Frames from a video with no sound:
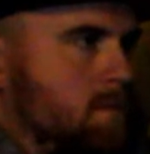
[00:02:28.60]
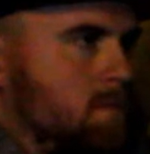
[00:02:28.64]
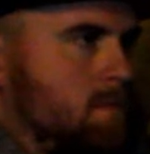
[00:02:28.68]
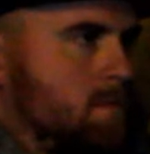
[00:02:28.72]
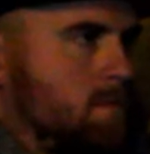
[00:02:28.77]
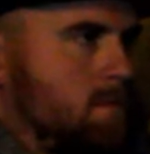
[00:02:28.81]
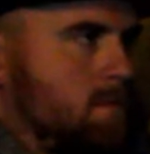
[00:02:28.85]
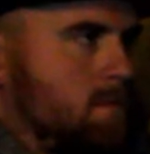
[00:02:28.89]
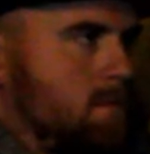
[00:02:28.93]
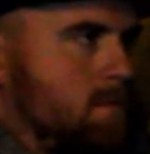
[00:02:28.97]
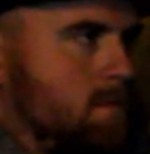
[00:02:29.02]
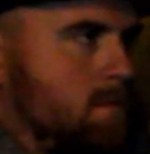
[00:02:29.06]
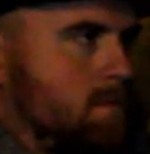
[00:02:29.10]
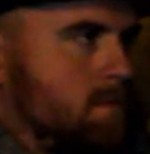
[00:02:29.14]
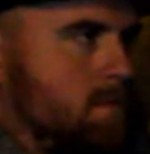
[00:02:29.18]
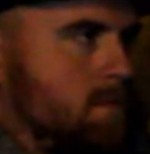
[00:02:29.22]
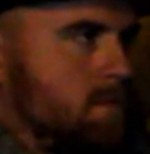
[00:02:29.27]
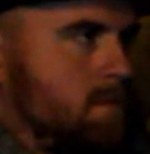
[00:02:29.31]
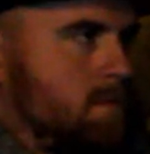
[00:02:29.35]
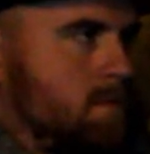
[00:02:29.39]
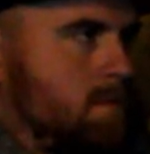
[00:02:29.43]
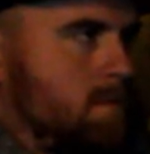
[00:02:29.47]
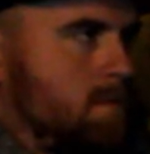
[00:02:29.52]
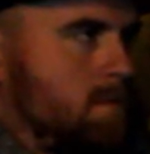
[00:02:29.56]

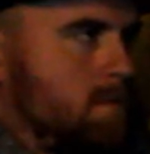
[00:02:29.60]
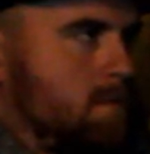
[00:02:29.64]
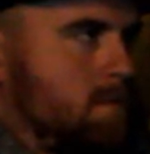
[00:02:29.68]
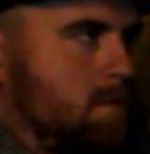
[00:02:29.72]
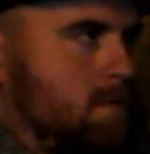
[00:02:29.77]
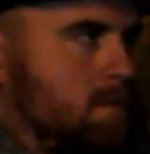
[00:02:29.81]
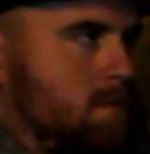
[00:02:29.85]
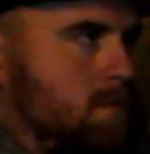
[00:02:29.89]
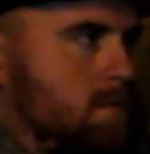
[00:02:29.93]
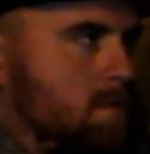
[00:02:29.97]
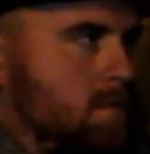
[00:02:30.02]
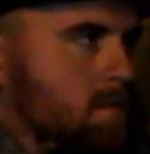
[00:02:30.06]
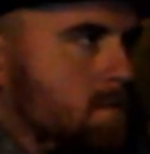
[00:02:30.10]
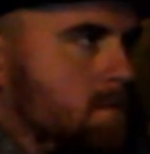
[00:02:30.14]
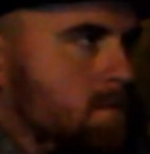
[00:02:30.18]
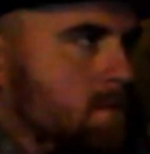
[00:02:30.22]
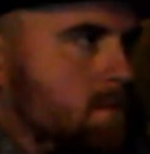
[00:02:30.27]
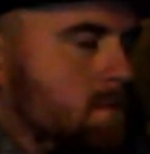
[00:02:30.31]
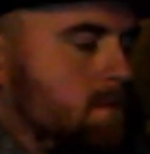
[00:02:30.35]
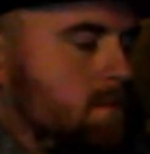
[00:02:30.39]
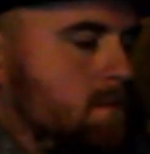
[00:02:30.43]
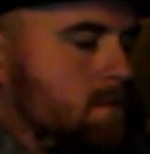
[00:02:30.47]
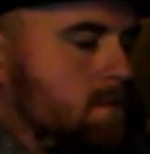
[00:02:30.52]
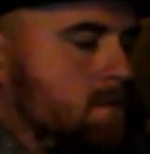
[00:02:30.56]

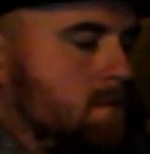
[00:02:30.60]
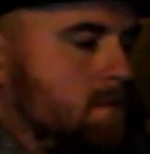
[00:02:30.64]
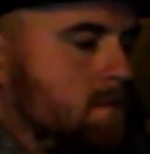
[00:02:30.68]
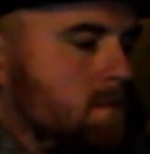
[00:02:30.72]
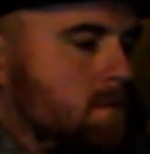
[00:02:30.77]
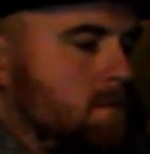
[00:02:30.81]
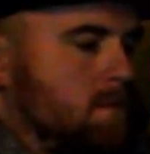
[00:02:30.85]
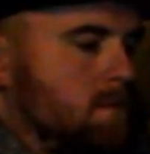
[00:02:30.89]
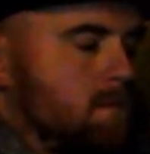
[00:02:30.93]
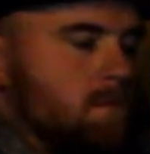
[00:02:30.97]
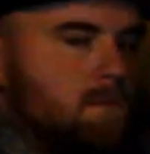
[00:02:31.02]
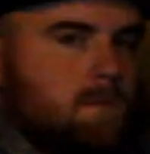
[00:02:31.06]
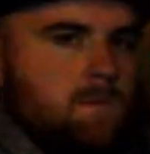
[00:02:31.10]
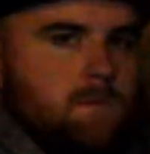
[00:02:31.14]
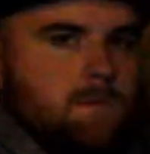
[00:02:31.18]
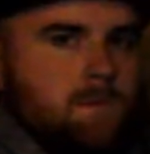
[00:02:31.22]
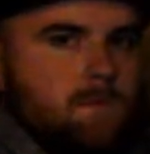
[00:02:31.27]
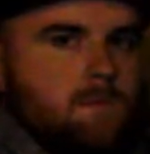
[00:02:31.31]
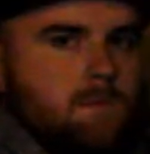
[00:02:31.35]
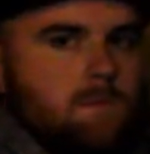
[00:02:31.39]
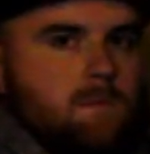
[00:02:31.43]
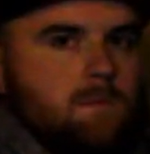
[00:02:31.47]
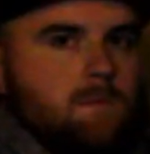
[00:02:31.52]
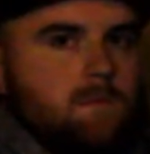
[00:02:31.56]

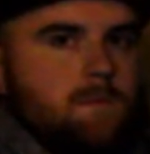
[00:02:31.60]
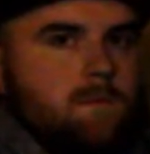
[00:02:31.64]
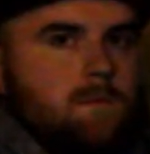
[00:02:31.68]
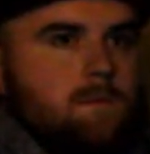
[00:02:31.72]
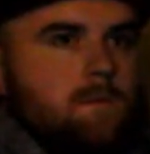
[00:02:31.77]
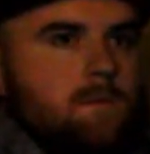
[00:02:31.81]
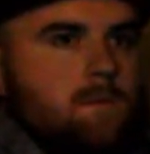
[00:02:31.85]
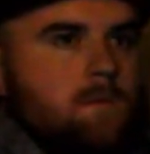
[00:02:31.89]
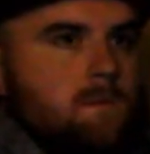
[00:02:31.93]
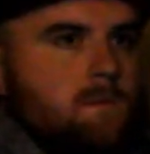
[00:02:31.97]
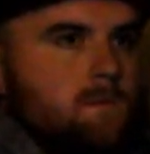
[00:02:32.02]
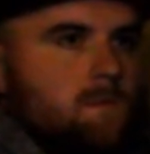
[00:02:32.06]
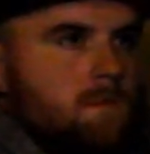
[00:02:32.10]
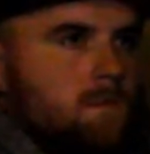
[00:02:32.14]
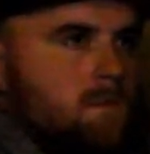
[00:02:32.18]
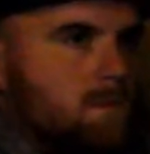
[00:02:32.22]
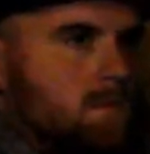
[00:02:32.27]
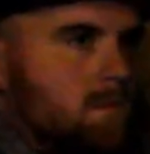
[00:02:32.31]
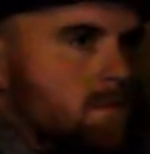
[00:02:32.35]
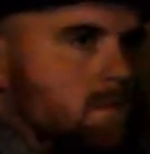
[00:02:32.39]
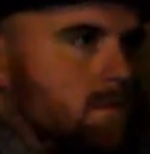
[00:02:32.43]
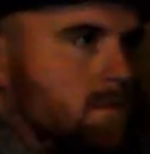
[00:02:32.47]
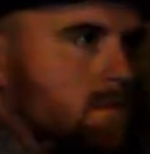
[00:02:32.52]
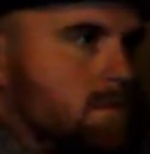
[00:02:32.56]

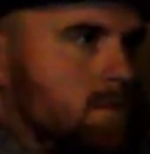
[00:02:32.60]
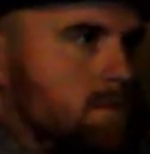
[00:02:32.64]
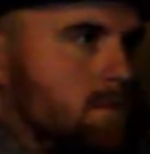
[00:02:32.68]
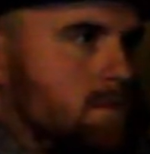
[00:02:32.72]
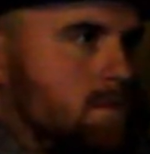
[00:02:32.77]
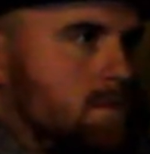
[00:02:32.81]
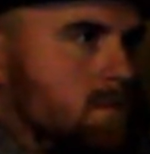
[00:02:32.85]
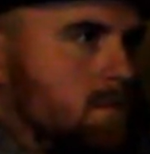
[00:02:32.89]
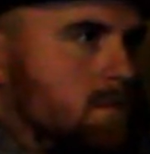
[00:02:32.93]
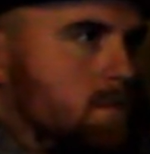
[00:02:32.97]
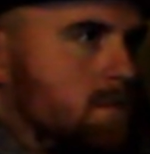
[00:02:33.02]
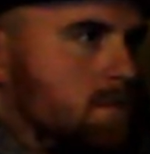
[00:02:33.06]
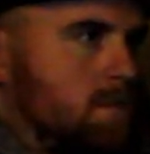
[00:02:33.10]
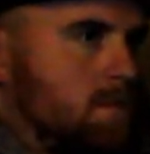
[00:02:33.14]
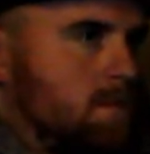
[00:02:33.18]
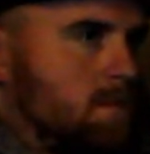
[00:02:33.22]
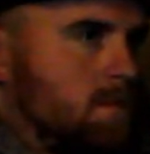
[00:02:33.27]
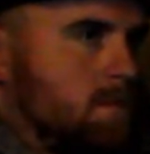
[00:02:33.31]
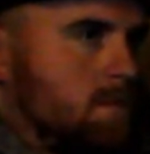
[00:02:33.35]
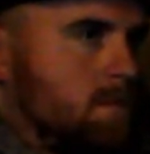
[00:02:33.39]
[no speech]